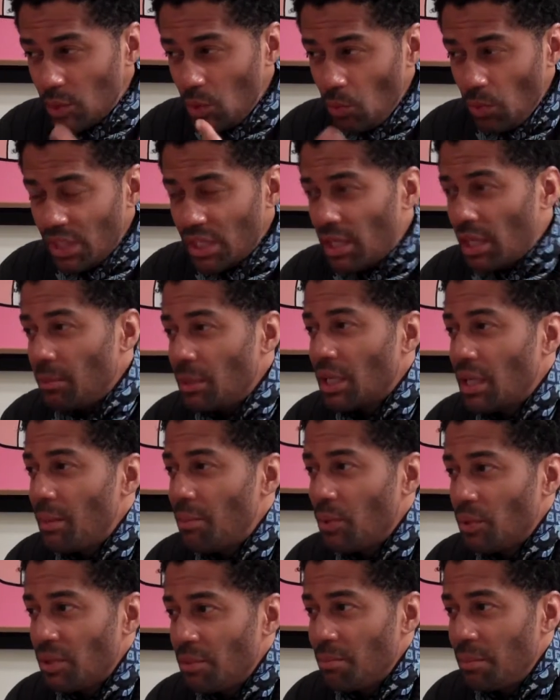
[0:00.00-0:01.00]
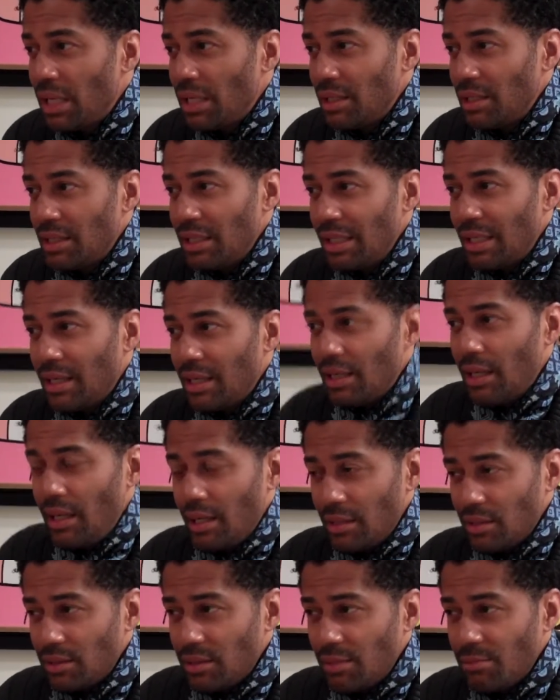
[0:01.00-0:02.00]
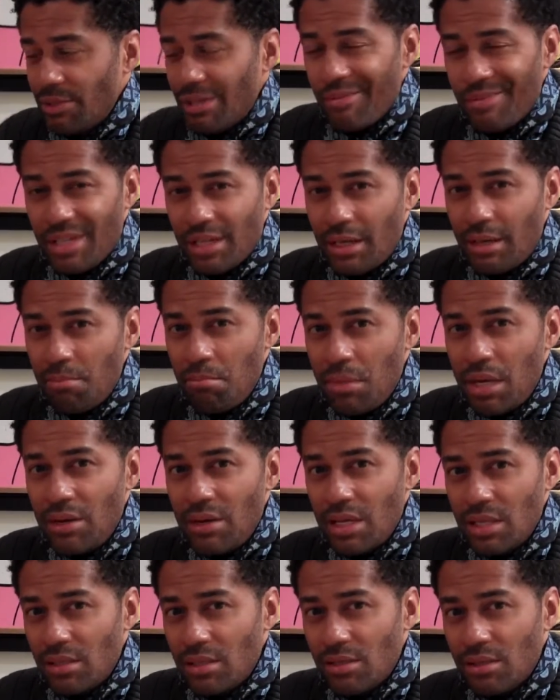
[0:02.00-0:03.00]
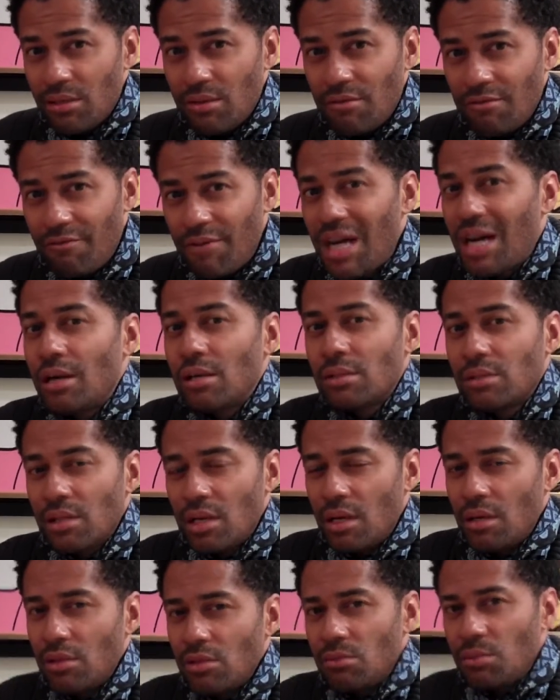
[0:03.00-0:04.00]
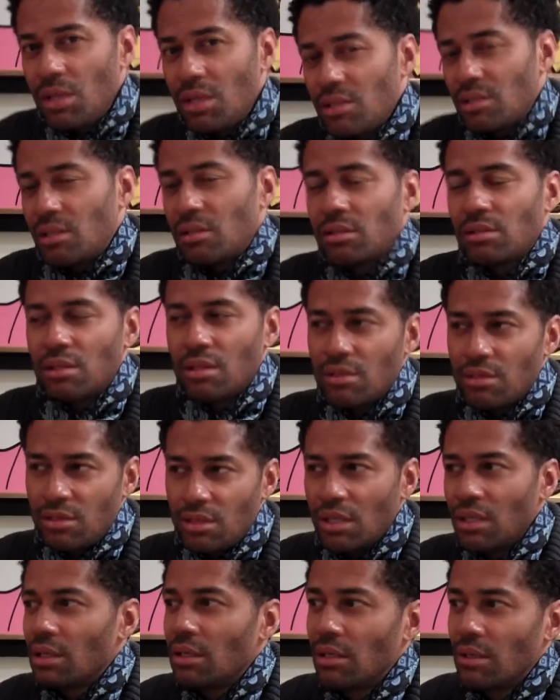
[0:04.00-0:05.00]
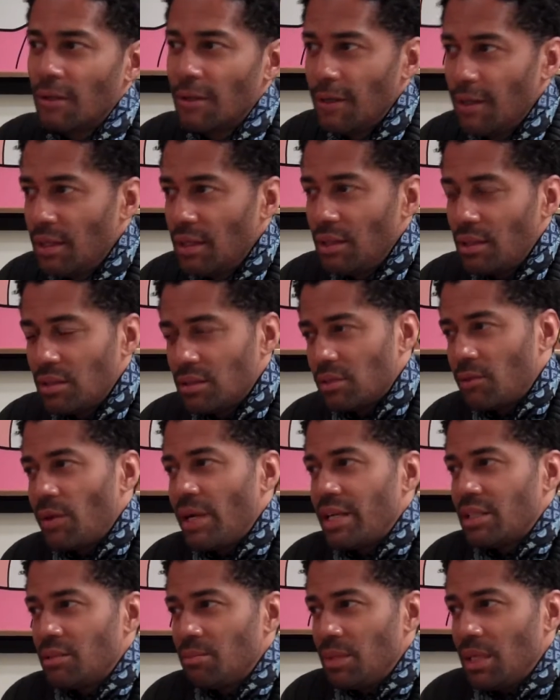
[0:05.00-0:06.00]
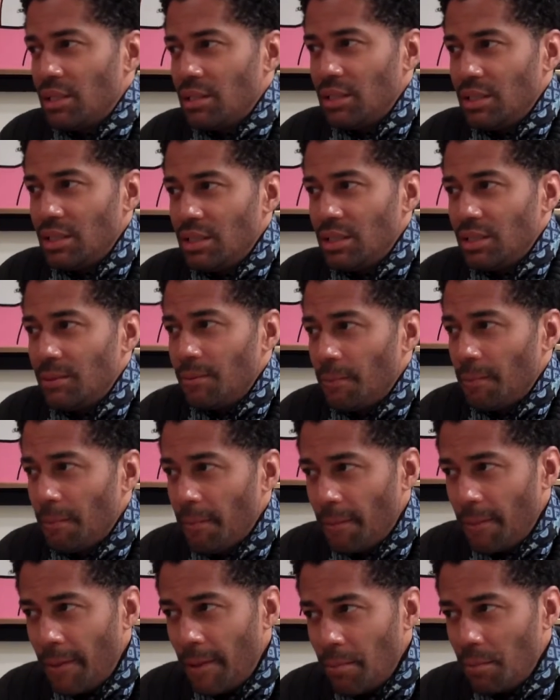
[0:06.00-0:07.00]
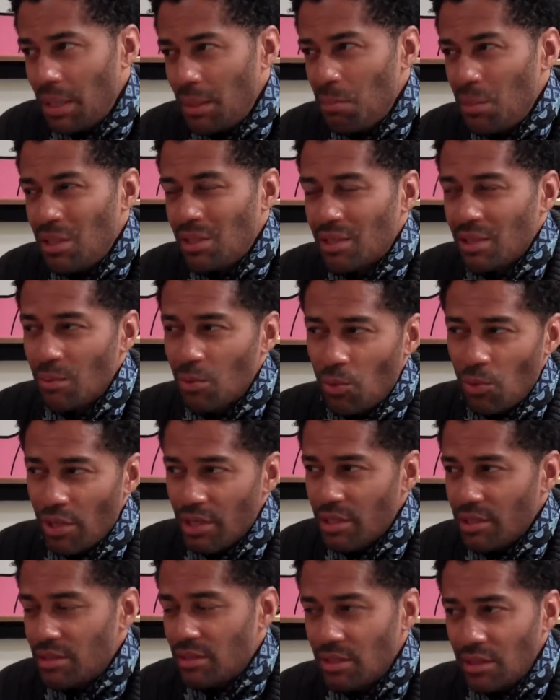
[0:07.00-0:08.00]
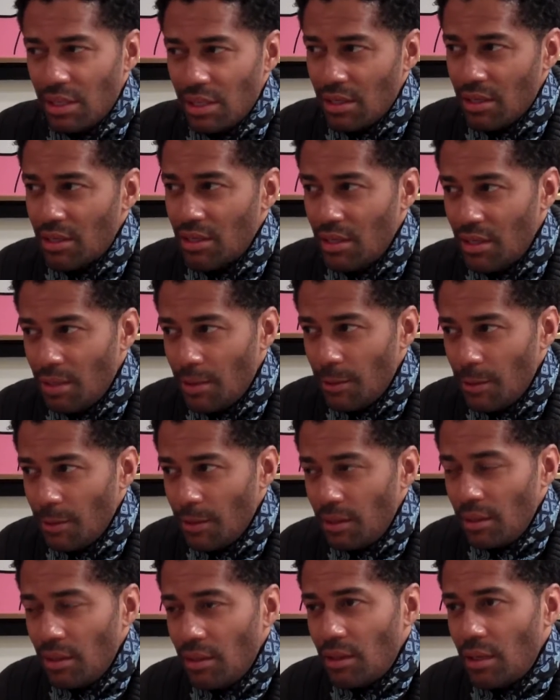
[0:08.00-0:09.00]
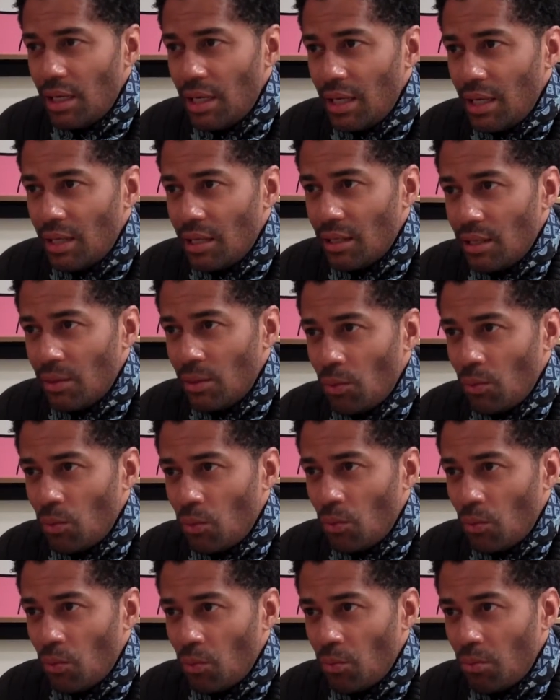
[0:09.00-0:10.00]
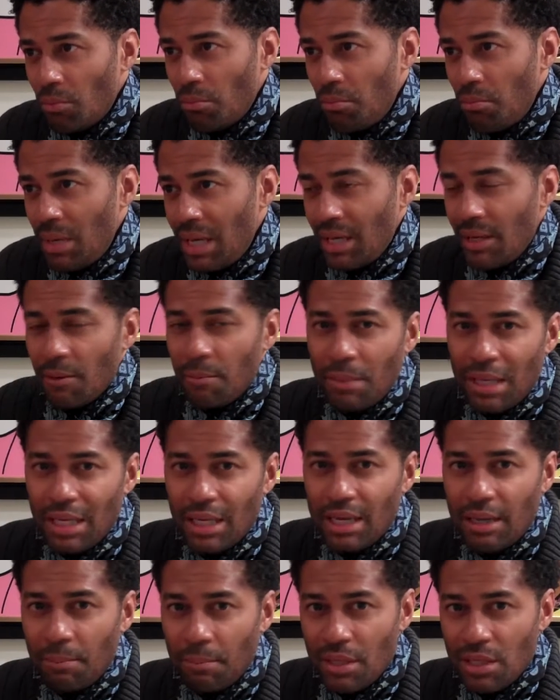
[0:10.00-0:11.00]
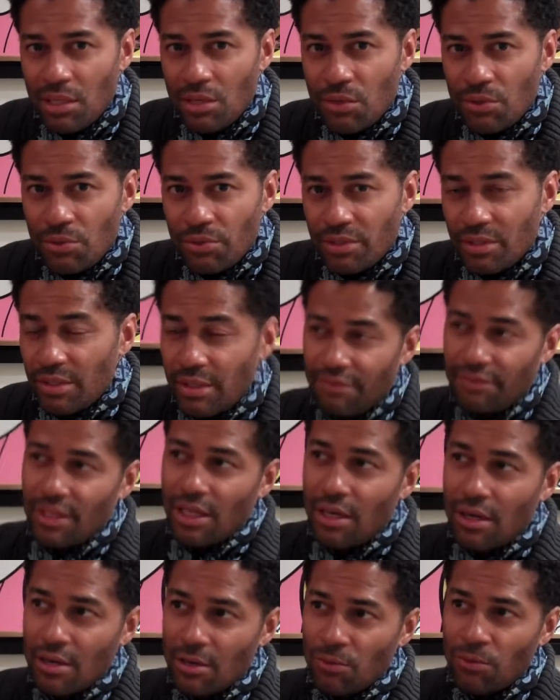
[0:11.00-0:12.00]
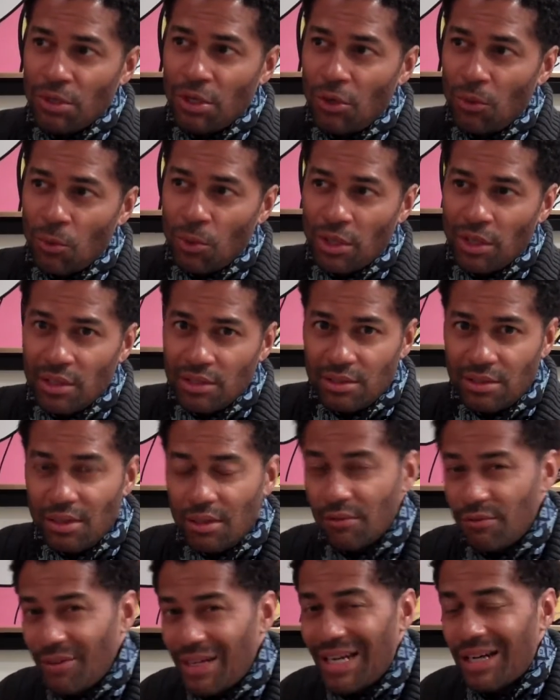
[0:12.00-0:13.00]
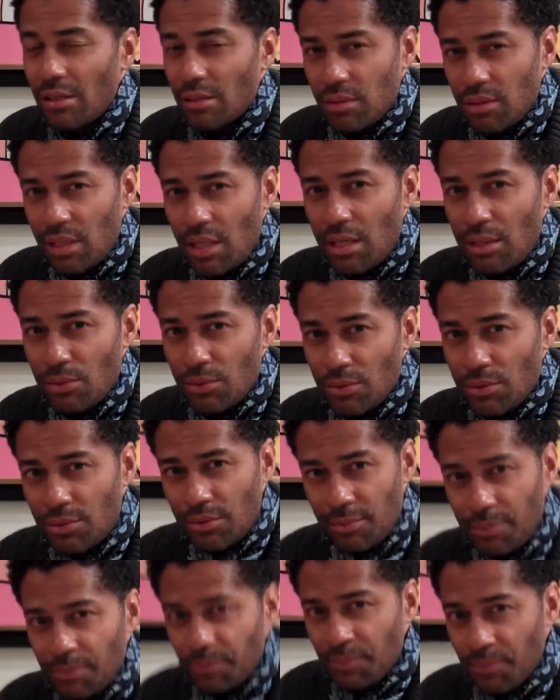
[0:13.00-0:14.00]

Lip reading: when coming up with a melody, sometimes I get married to certain vowel sounds, because I'll start singing a scratch melody, and there may be some words in there that may or may not be used, and if they aren't real words, they're vowel sounds.